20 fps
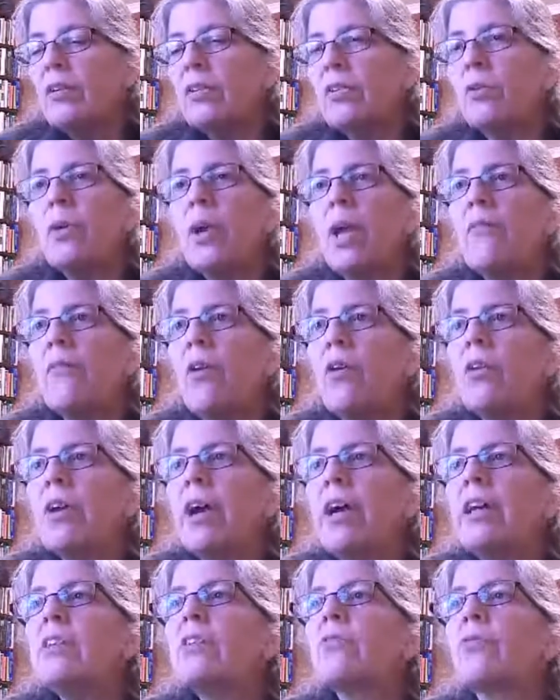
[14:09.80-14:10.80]
So we have all
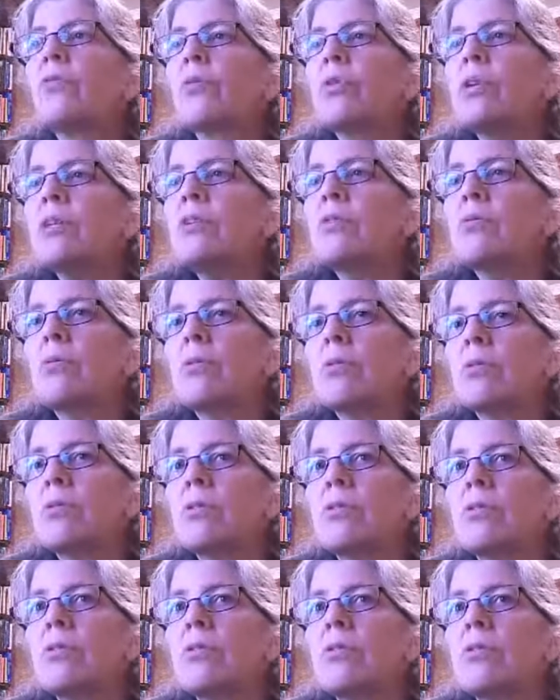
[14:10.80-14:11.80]
kinds of
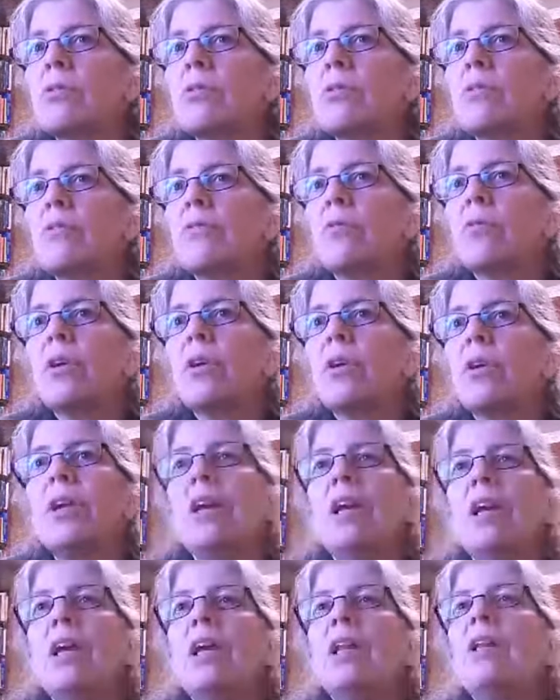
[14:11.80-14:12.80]
resources for
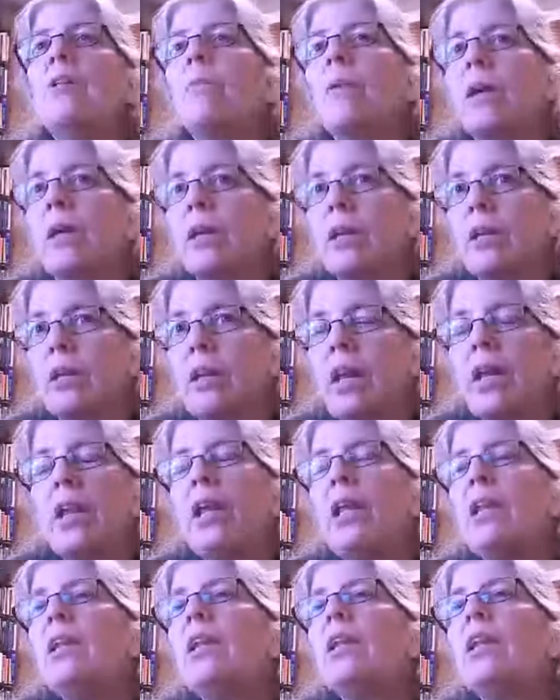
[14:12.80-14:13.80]
anybody at
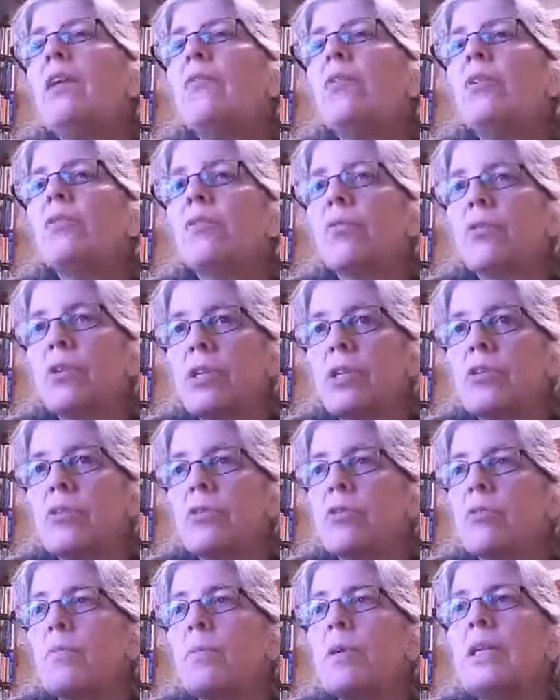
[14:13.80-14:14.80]
any level of
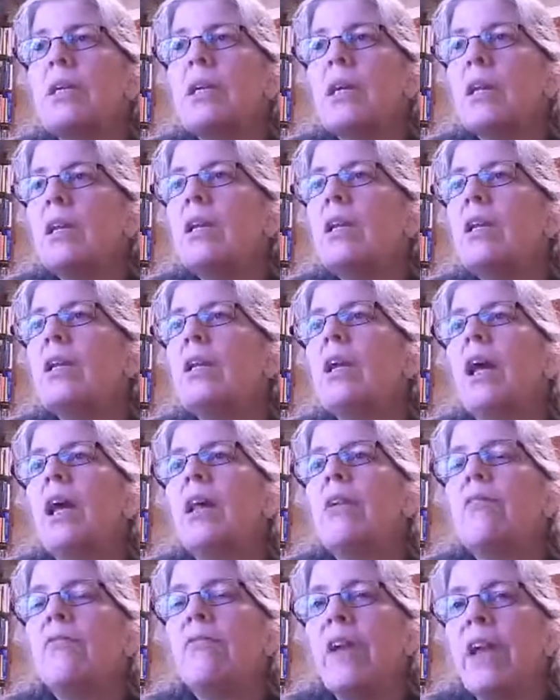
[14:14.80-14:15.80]
research, beginning,
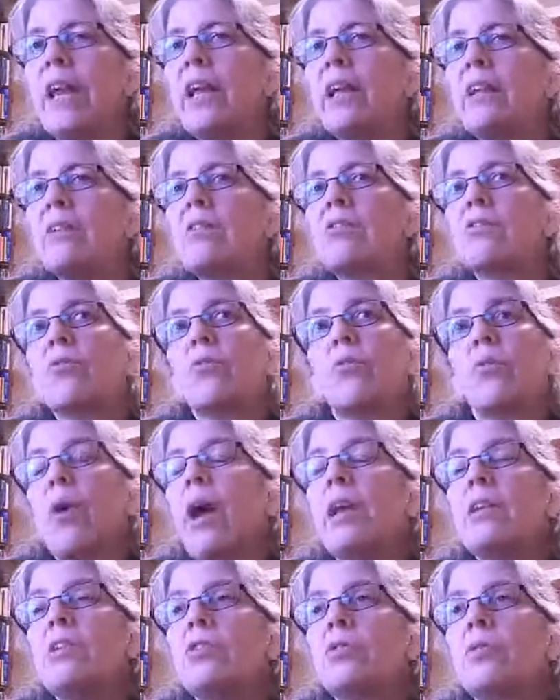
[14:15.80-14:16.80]
advanced,
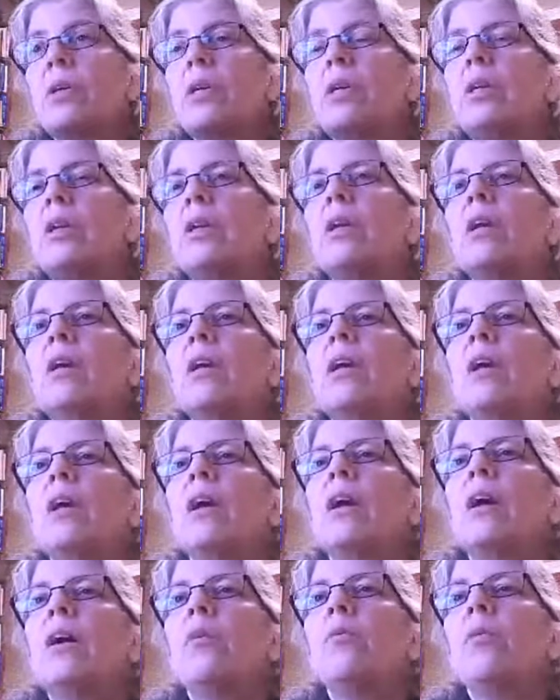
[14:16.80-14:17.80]
graduate.
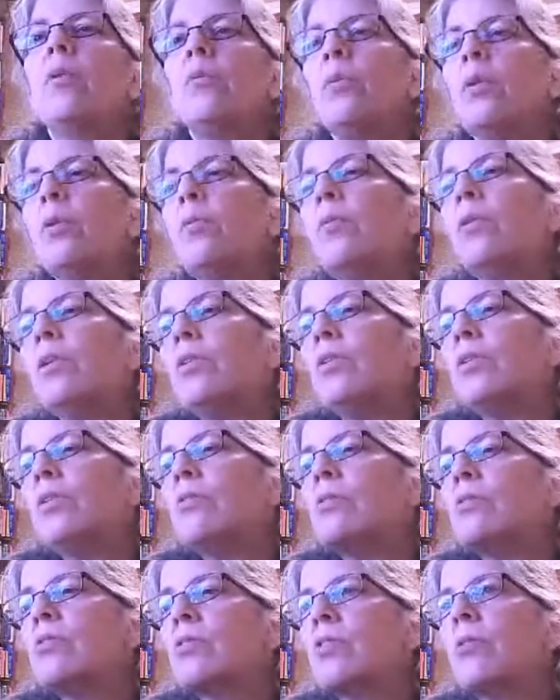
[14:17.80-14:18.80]
What we want to
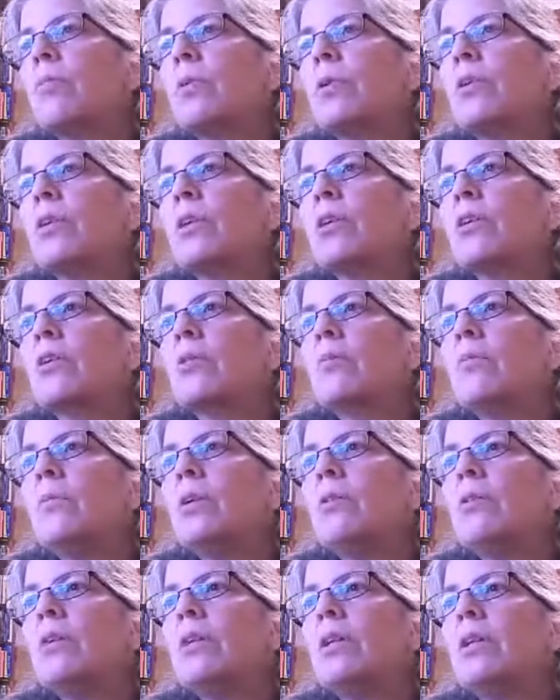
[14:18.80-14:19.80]
do is start building a
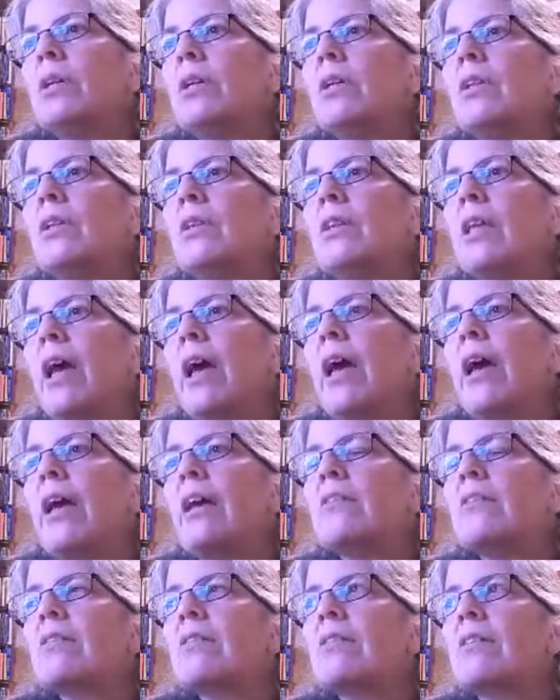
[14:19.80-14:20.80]
community
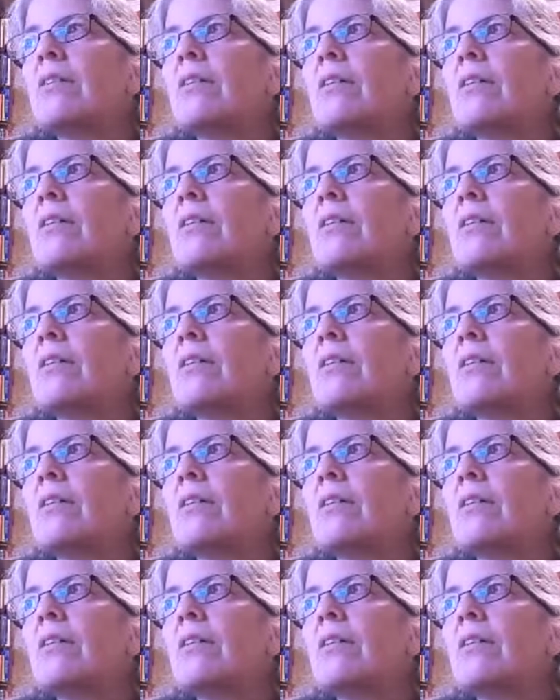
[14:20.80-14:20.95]
that